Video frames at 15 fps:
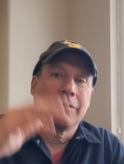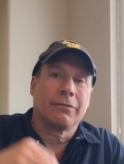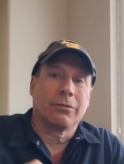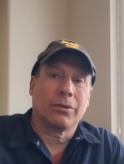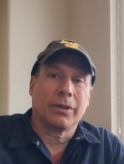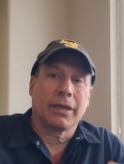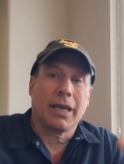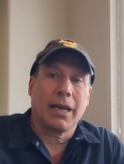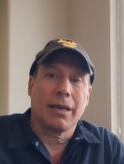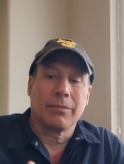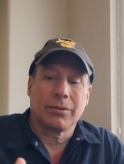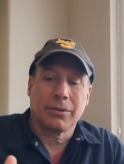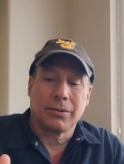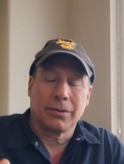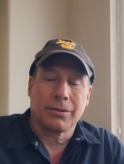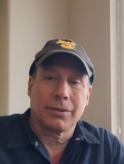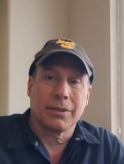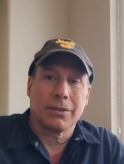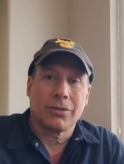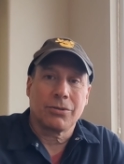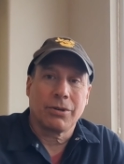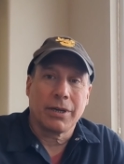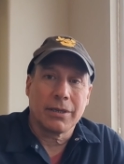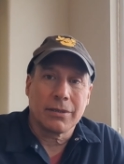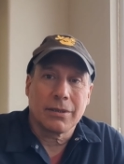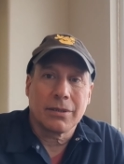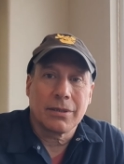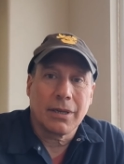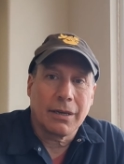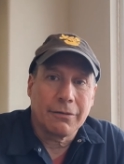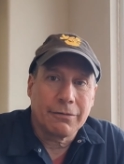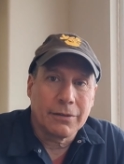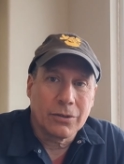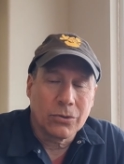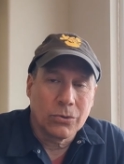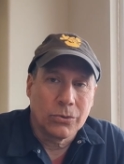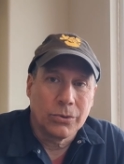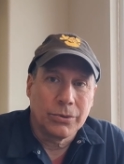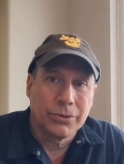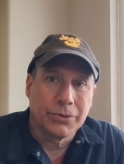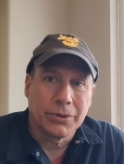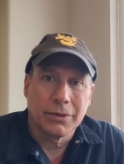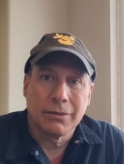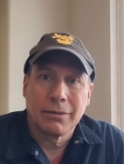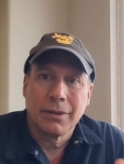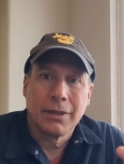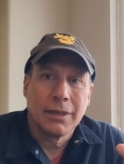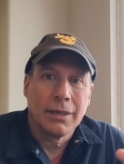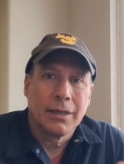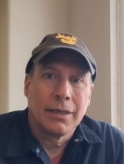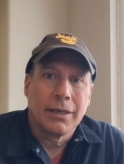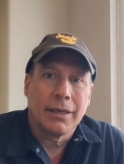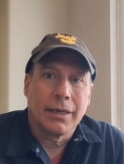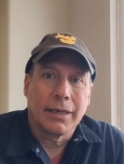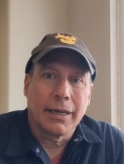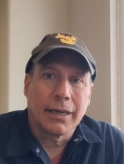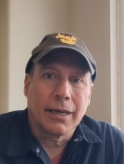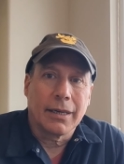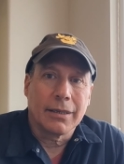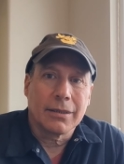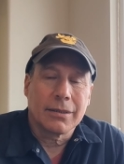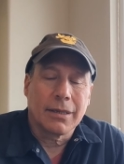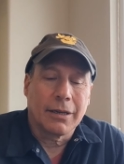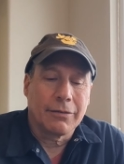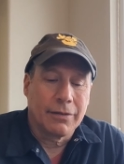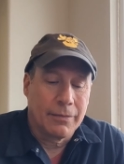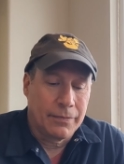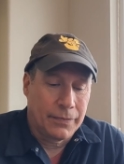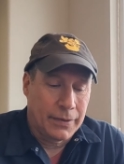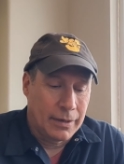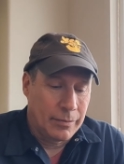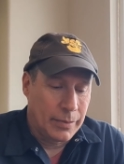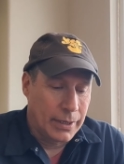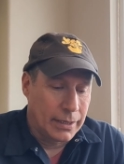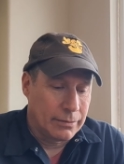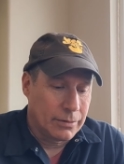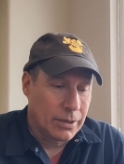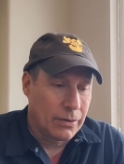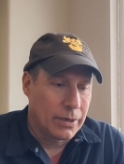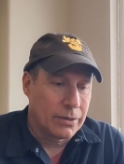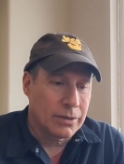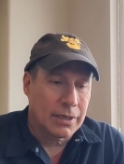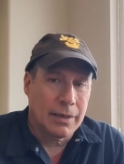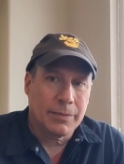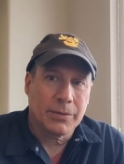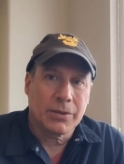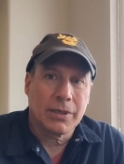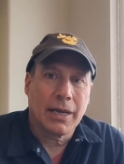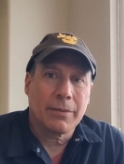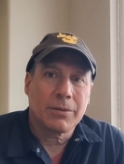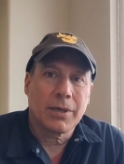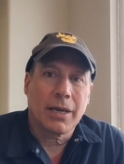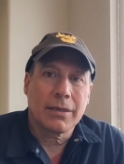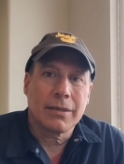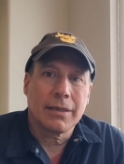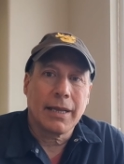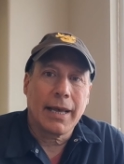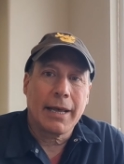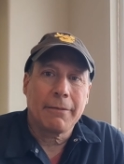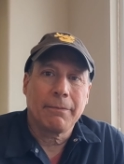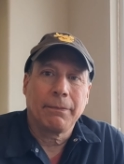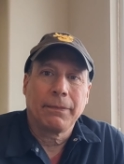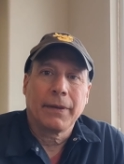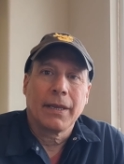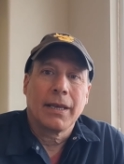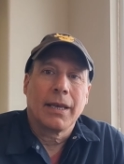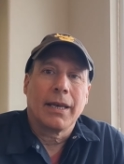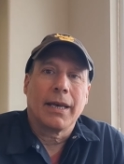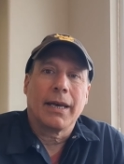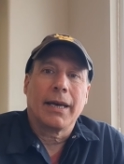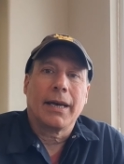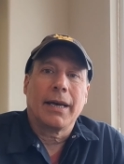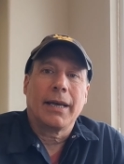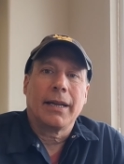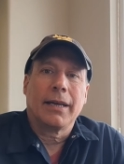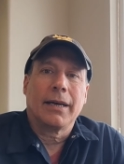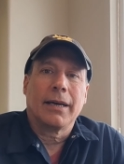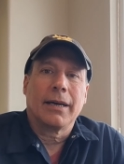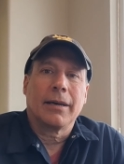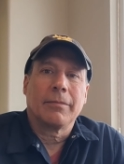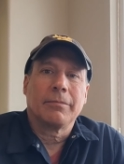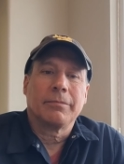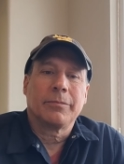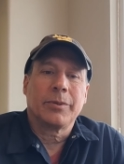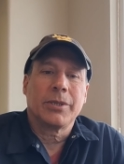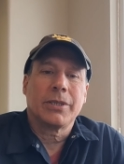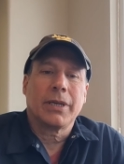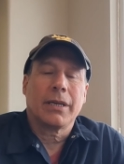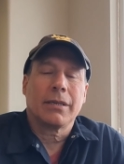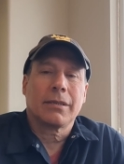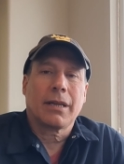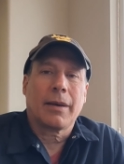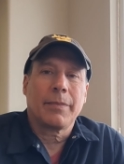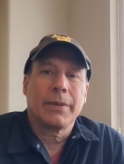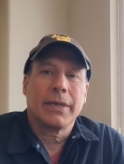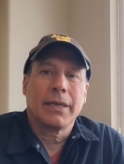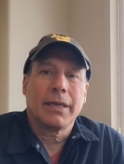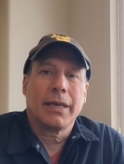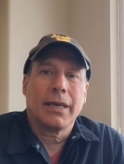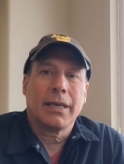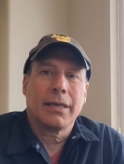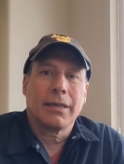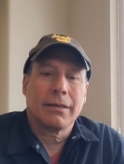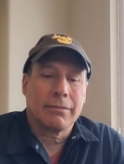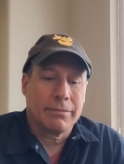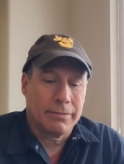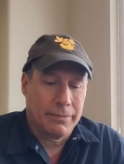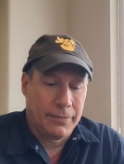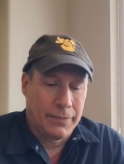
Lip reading: for all the cables and strings and stuff and tools and that kind of stuff. So here's a couple snapshots of that, and appreciate you stopping in again and